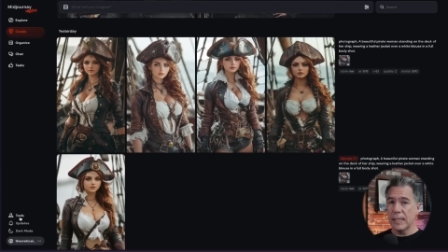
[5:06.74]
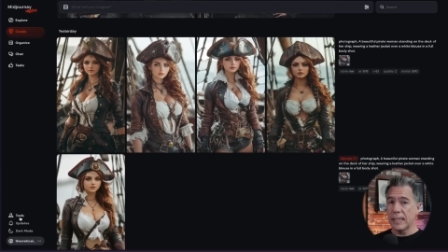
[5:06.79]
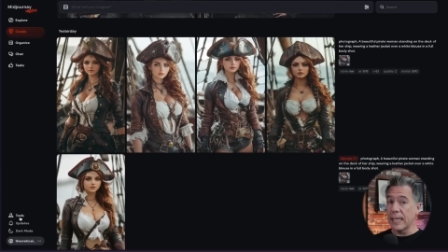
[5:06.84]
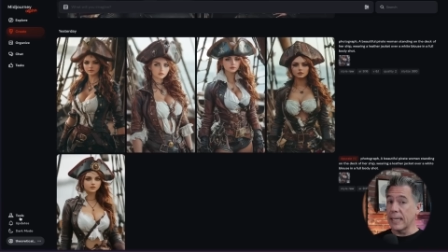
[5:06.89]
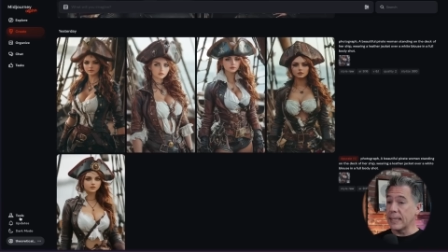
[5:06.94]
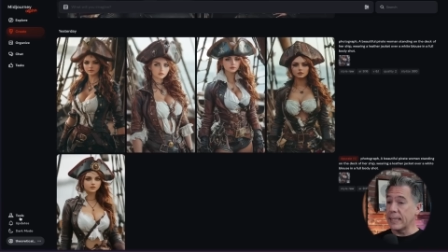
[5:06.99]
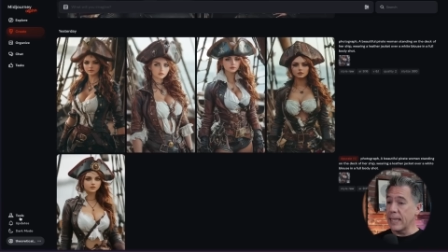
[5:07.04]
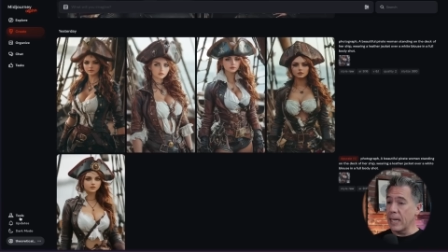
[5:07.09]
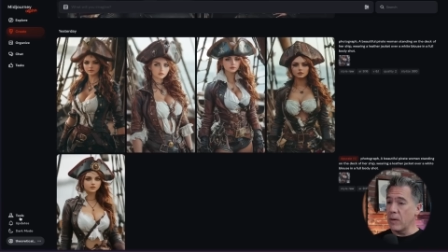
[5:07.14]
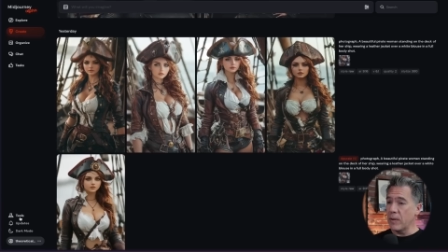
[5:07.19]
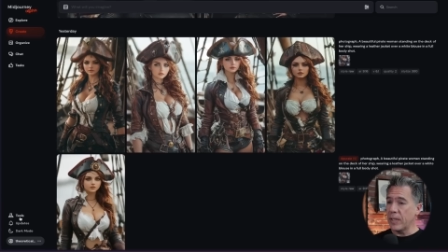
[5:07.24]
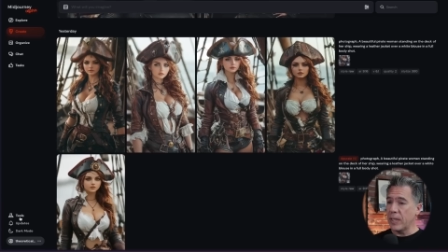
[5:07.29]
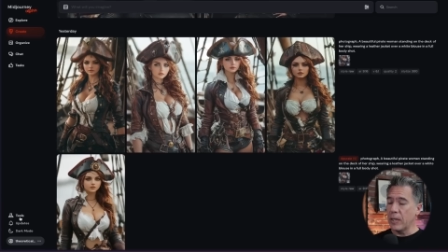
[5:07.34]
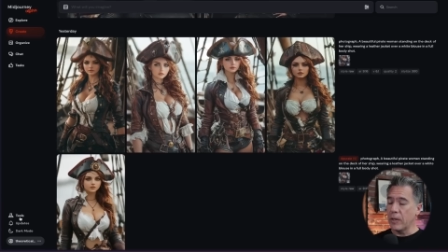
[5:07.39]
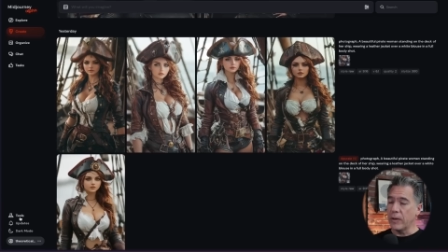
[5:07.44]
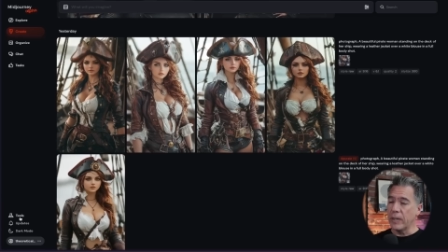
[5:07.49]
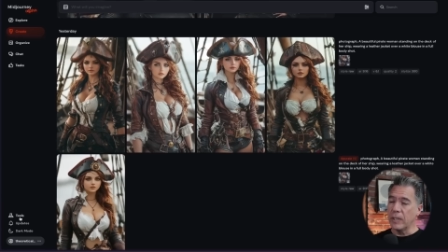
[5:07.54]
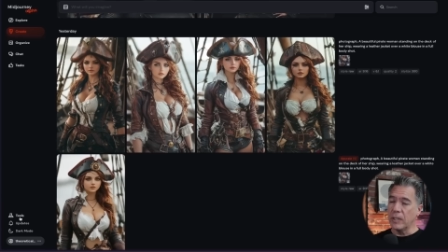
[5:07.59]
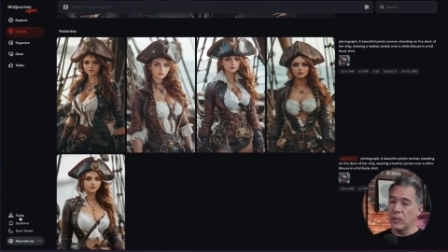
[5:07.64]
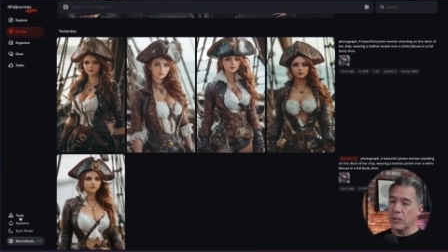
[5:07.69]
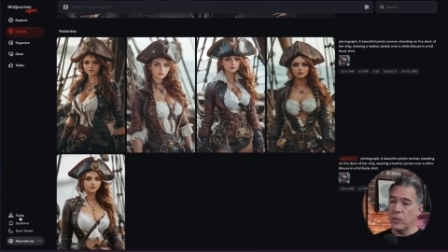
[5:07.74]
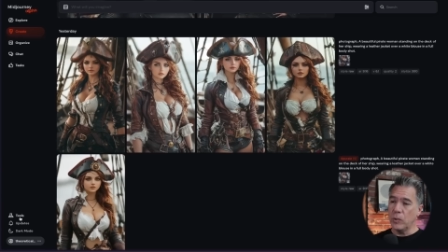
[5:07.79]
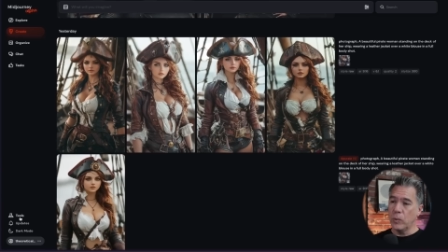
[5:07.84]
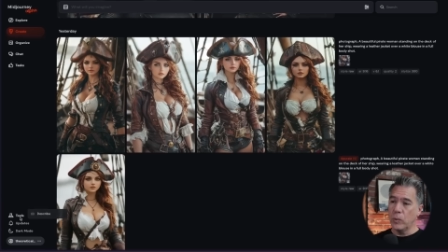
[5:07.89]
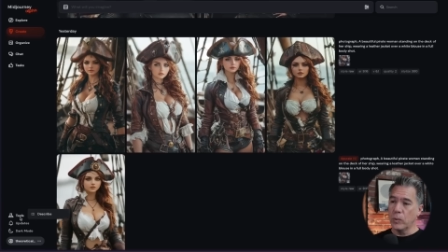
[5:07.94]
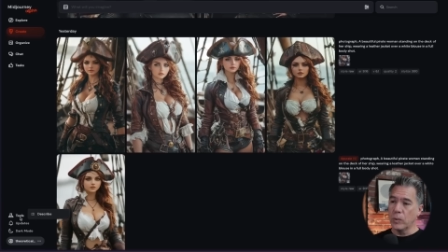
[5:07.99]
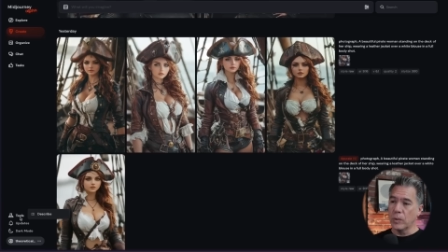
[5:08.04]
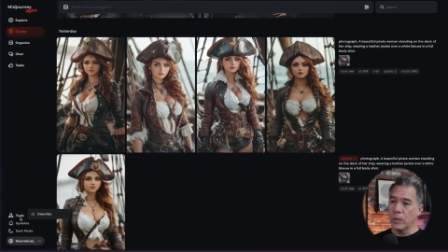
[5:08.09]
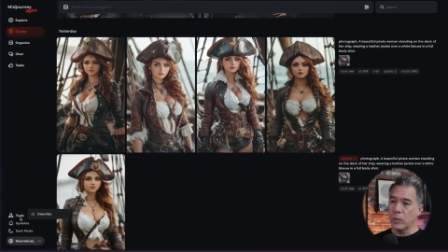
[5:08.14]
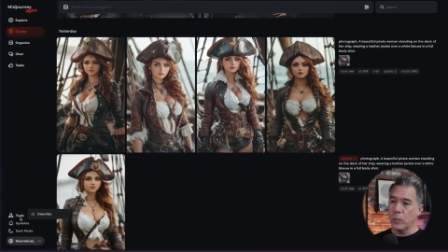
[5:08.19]
is that down here in
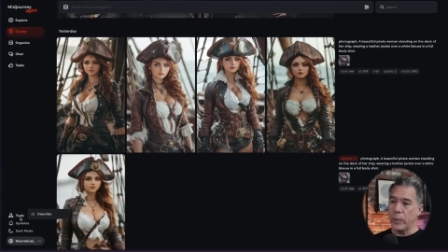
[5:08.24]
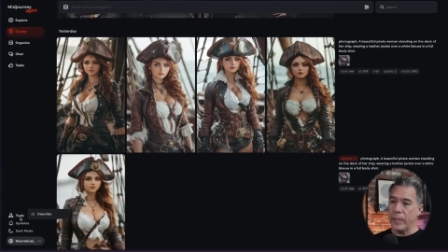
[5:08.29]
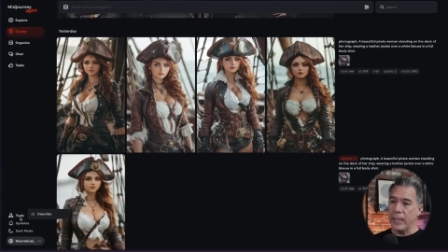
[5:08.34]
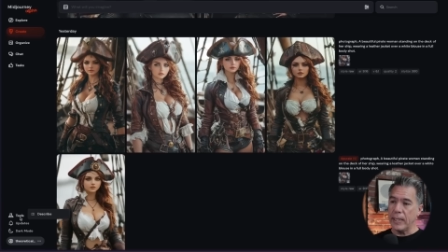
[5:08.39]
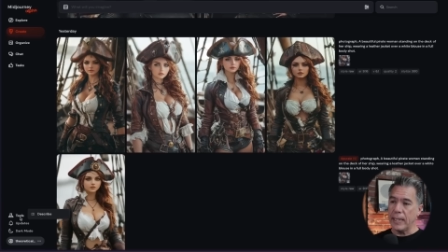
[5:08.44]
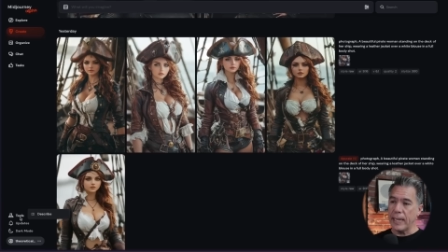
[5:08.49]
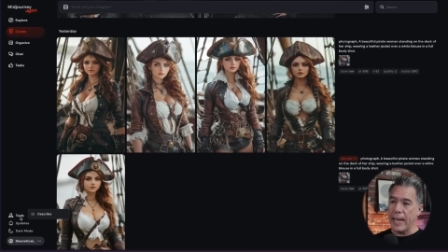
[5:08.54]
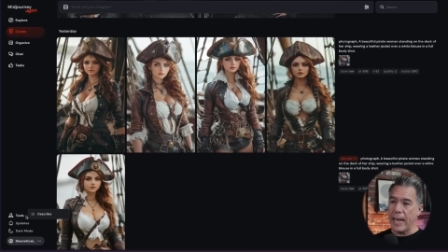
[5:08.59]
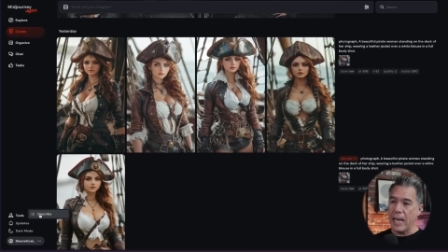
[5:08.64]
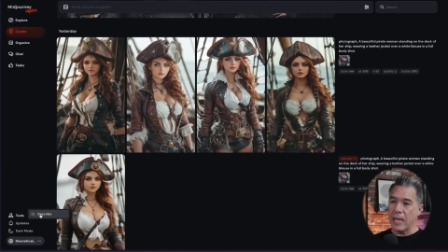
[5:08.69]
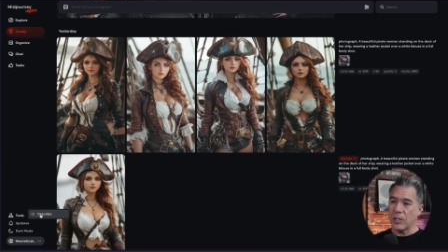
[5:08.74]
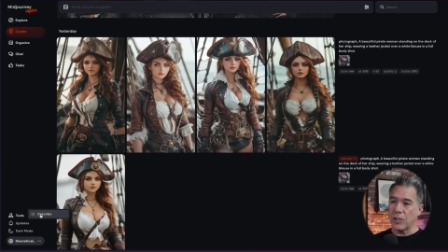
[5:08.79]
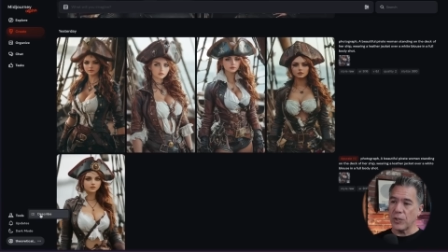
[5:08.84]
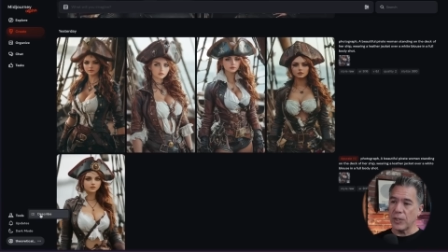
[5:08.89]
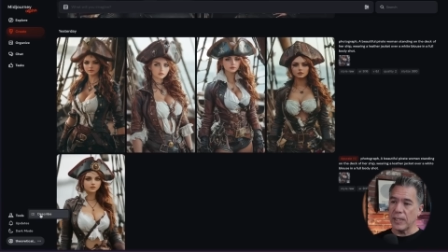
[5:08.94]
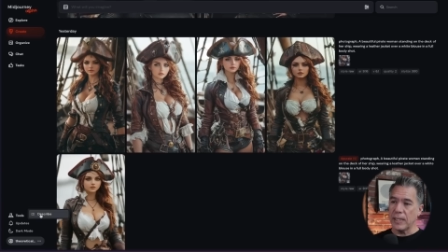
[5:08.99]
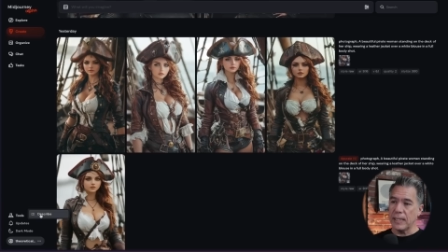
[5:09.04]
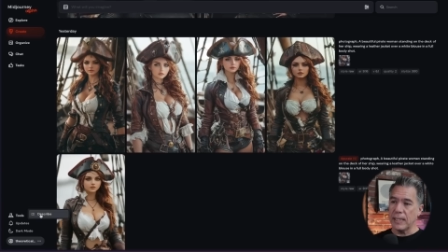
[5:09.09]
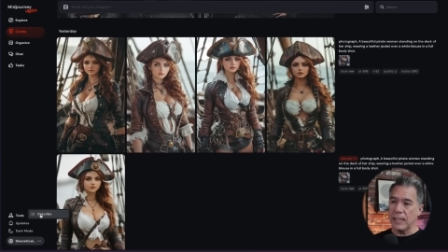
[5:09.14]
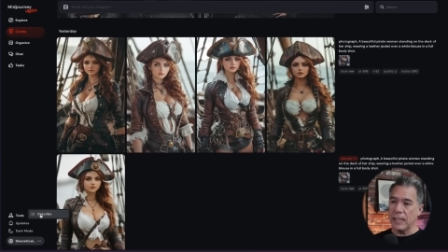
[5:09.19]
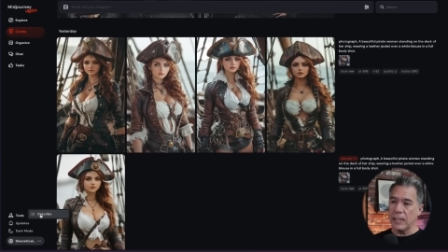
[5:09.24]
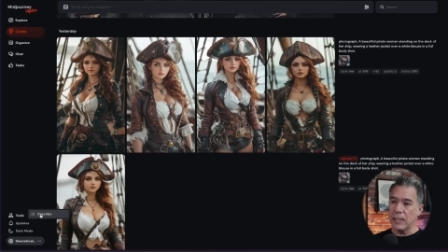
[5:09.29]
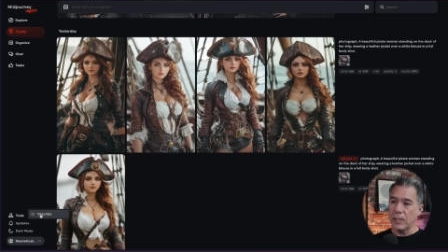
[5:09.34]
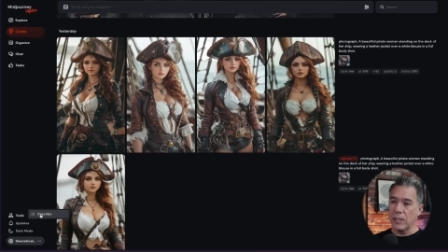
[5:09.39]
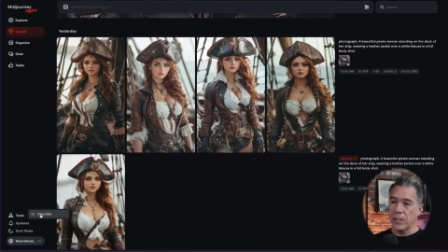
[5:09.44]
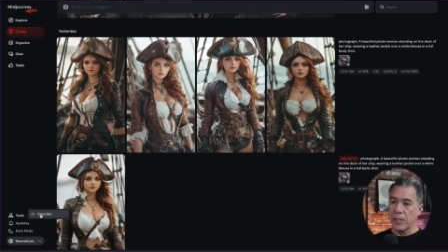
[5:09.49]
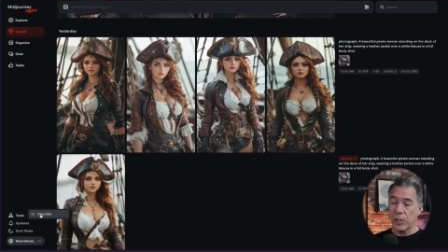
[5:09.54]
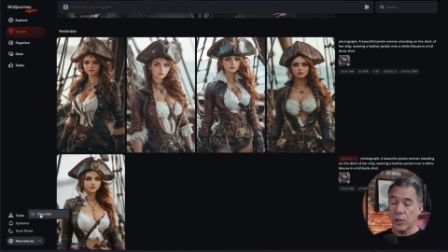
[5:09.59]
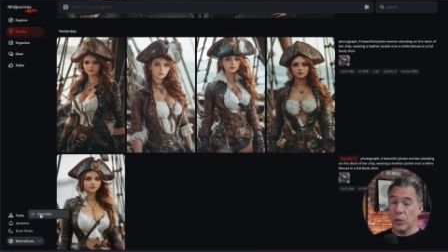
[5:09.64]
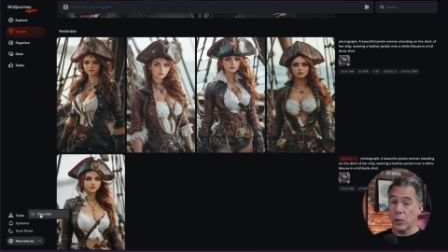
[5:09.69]
tools, we can actually see
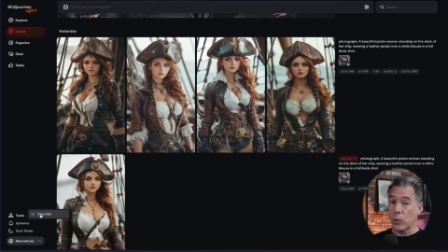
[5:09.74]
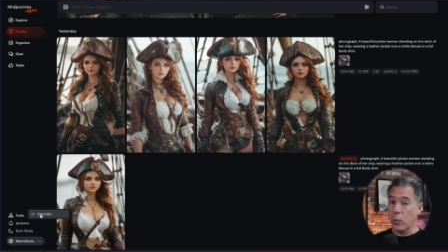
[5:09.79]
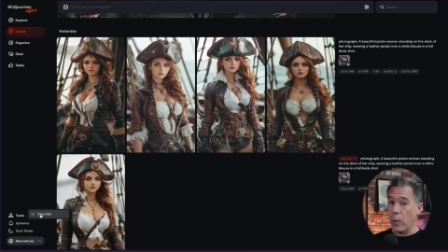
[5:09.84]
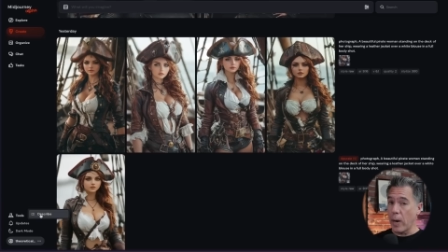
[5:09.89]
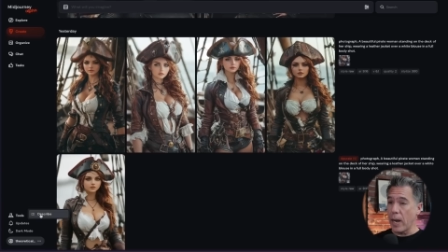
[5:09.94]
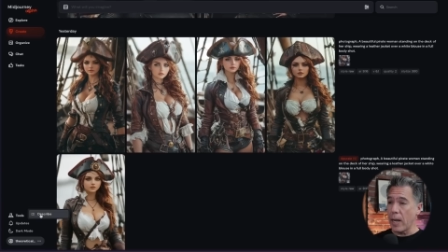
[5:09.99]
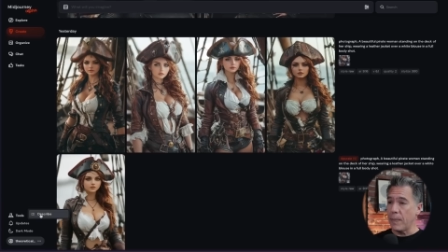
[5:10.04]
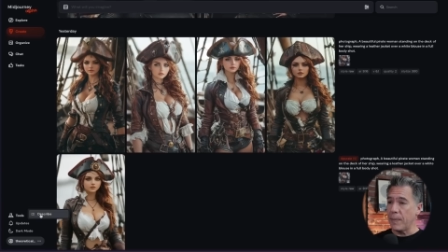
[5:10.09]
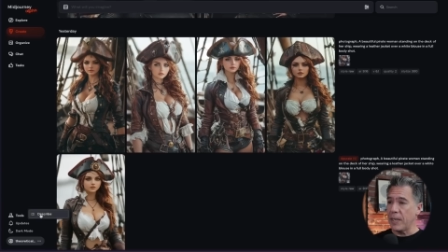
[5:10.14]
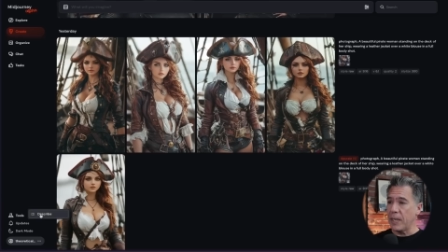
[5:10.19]
describe